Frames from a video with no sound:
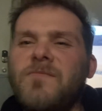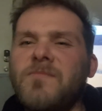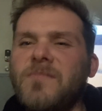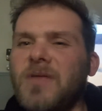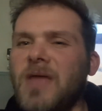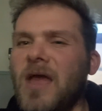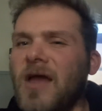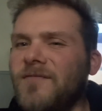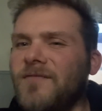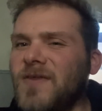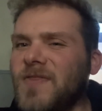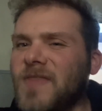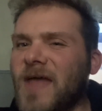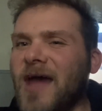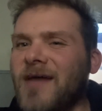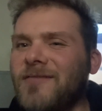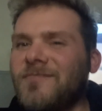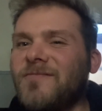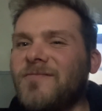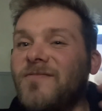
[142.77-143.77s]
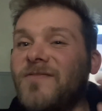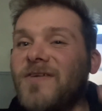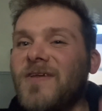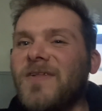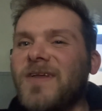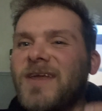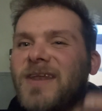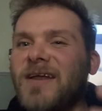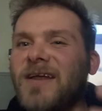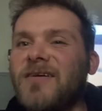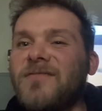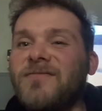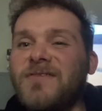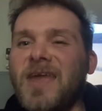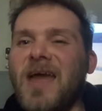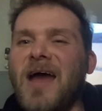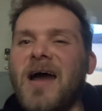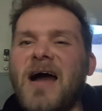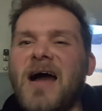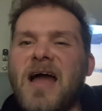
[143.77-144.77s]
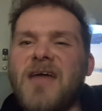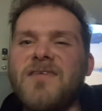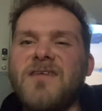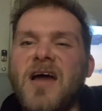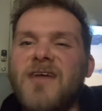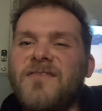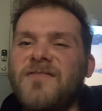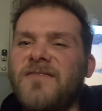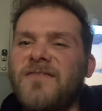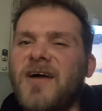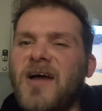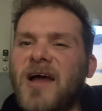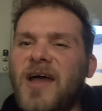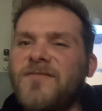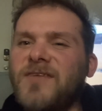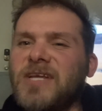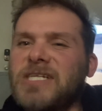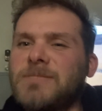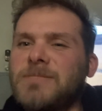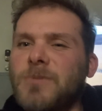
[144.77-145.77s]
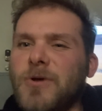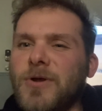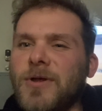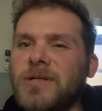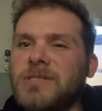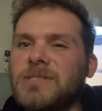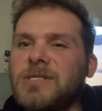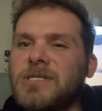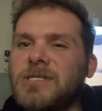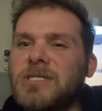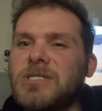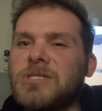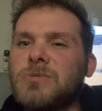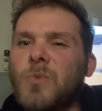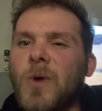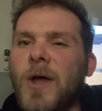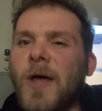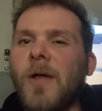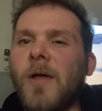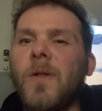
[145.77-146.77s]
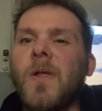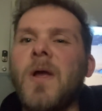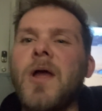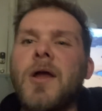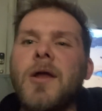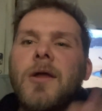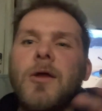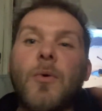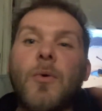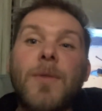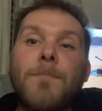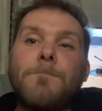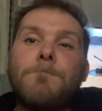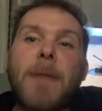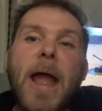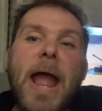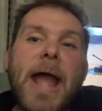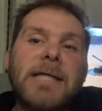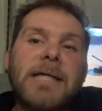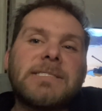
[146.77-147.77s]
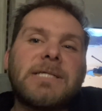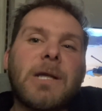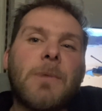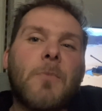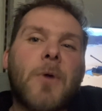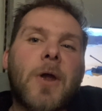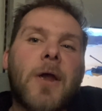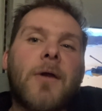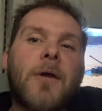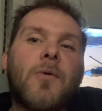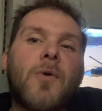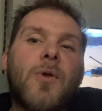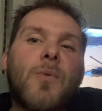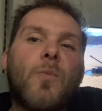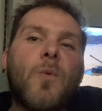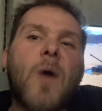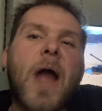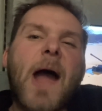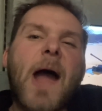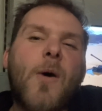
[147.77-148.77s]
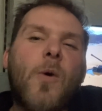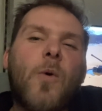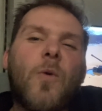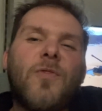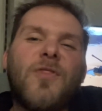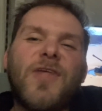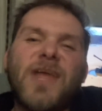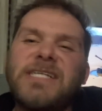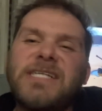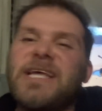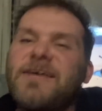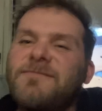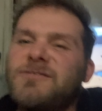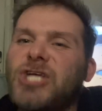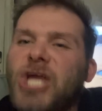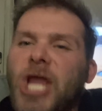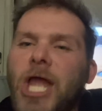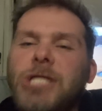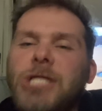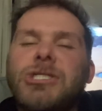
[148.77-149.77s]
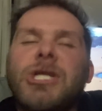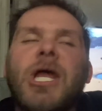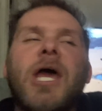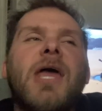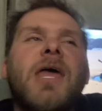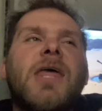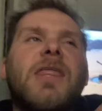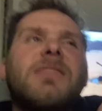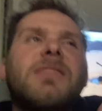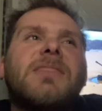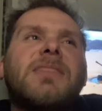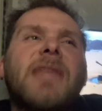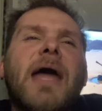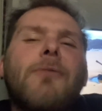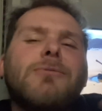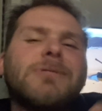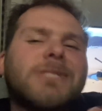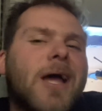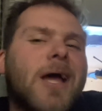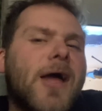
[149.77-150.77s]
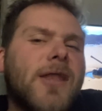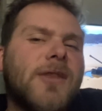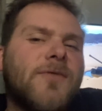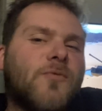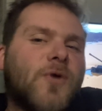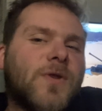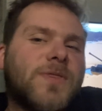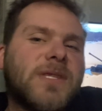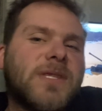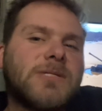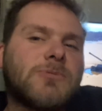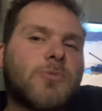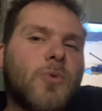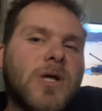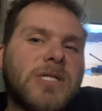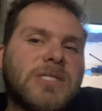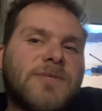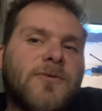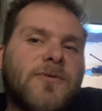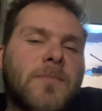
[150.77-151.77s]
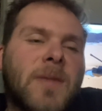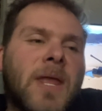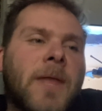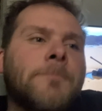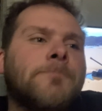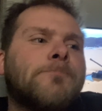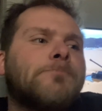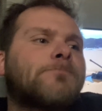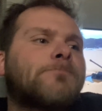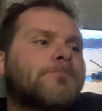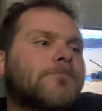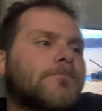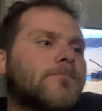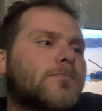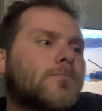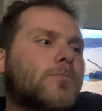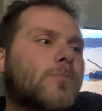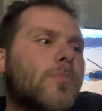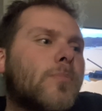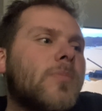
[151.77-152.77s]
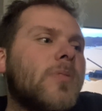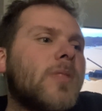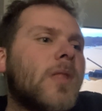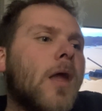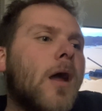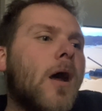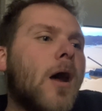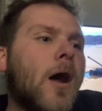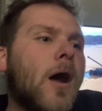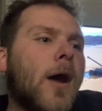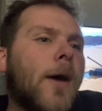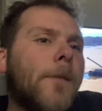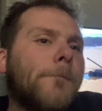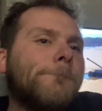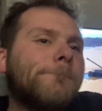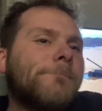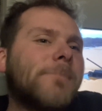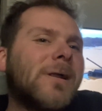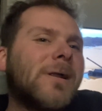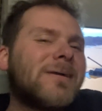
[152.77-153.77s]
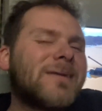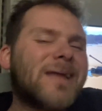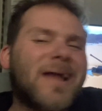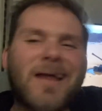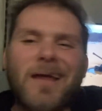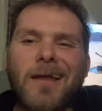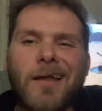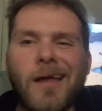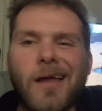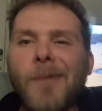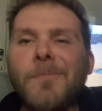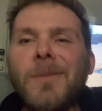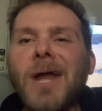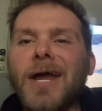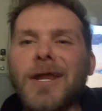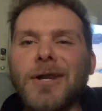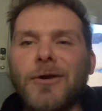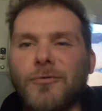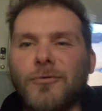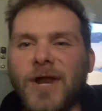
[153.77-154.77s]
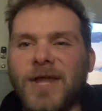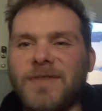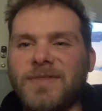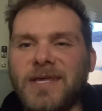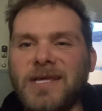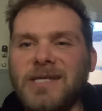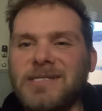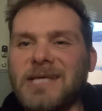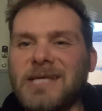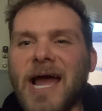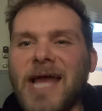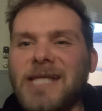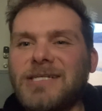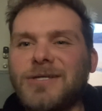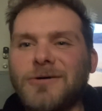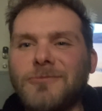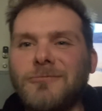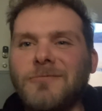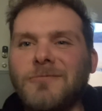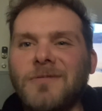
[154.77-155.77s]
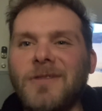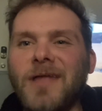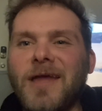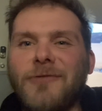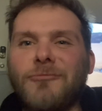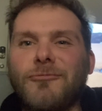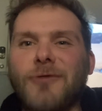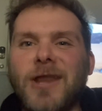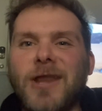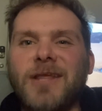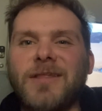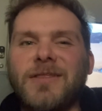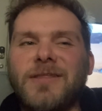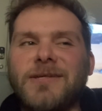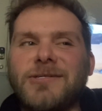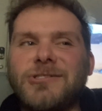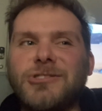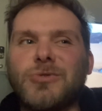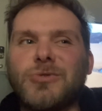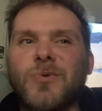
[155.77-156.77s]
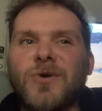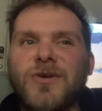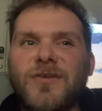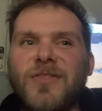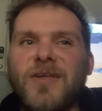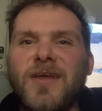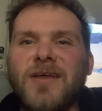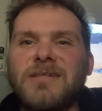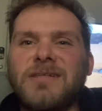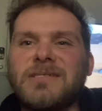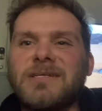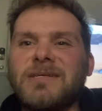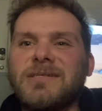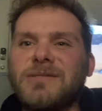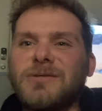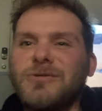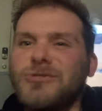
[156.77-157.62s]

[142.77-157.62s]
having that feeling of, yeah, I've experienced this as well. Going back somewhere and going, wow, things have changed. That was kind of what this was for me. I'm not going to rate these. I don't like rating these short things because